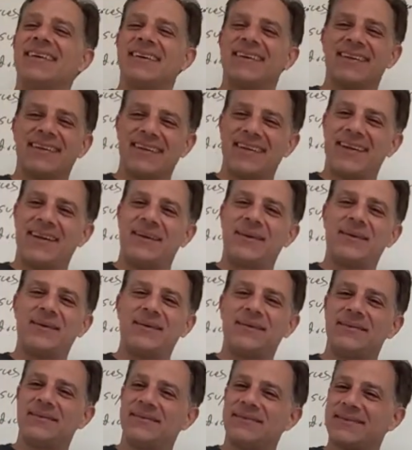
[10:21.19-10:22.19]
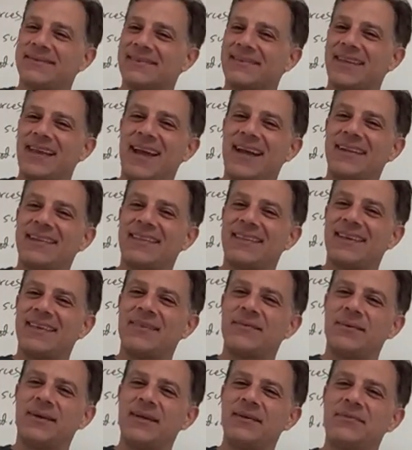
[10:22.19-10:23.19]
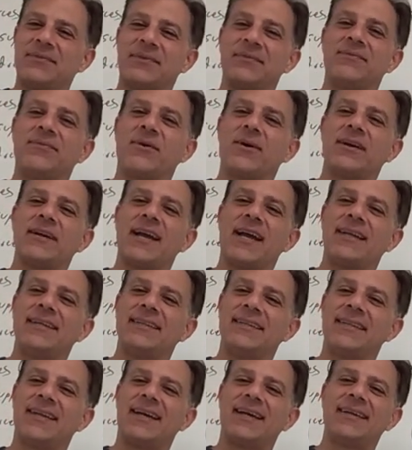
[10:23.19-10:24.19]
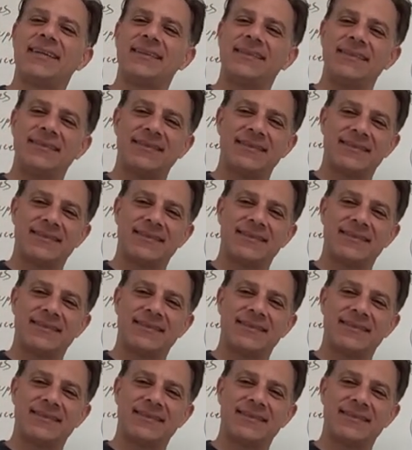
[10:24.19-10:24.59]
you know, got this one for $4.99.